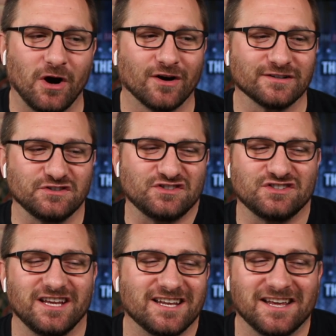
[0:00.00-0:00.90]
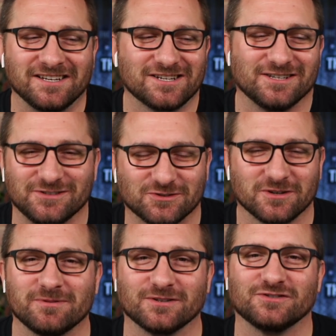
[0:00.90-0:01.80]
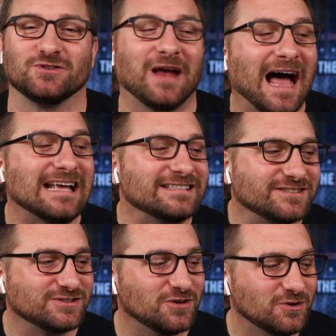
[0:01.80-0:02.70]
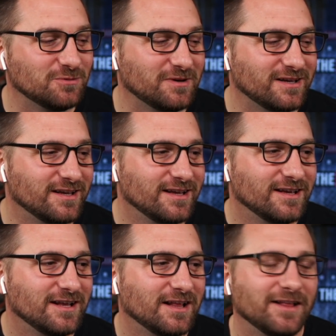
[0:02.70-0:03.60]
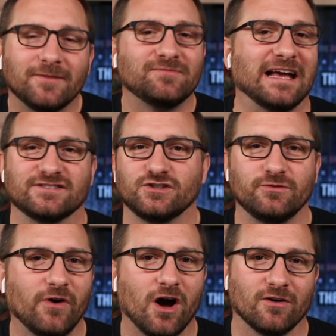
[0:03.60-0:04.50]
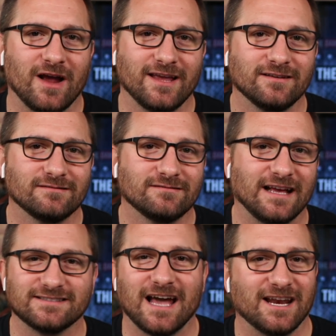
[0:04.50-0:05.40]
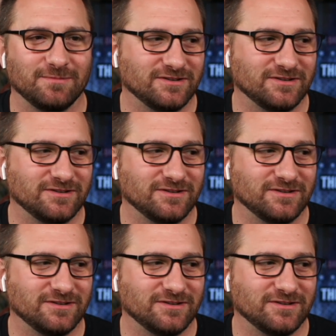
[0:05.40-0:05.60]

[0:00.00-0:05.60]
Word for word: Barr, CNN contributor soon. I assume that's too far, right? That's got to no.